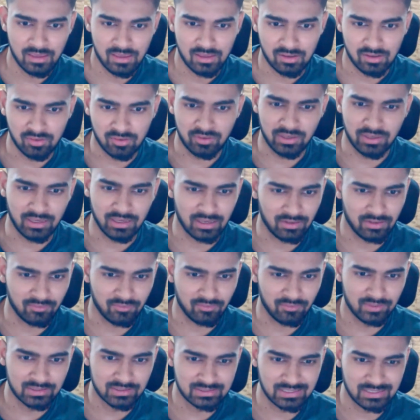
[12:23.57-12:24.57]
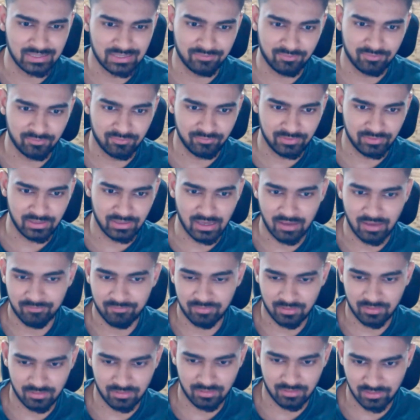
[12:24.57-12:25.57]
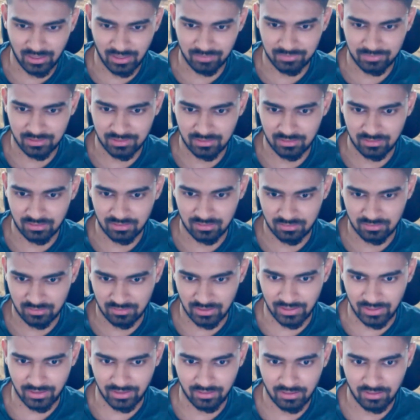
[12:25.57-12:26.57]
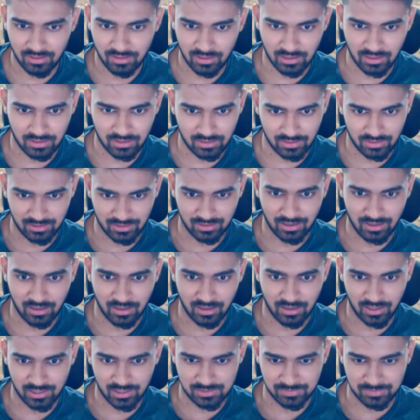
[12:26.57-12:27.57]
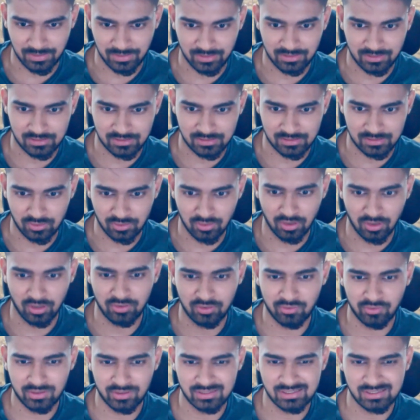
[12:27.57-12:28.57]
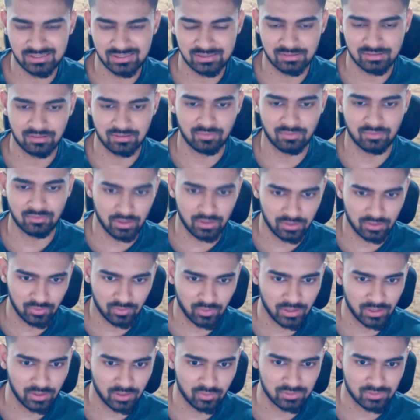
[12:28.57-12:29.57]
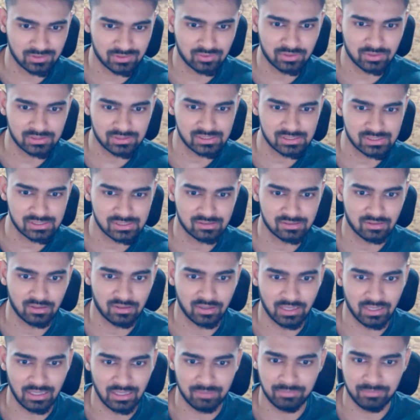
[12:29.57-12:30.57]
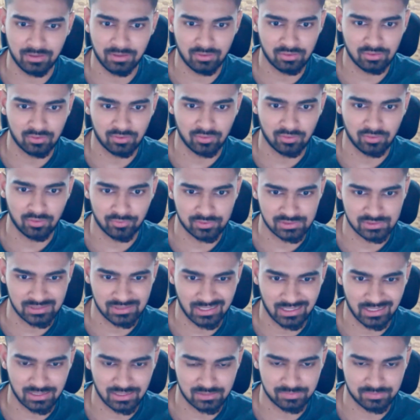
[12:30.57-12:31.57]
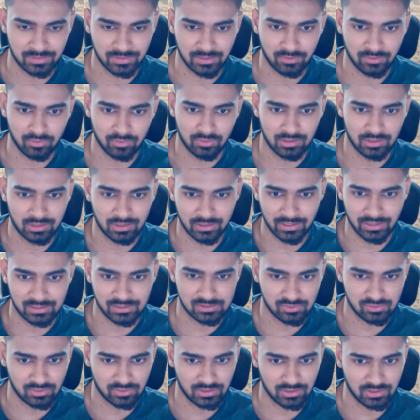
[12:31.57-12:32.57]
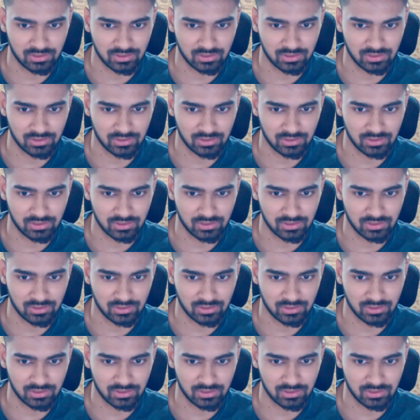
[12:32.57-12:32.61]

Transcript: Okay, we'll see if we have time in the end. I'll explain this to you, or you can just what you can do is you can just DM me on Codeforces. I'll explain you in the text only.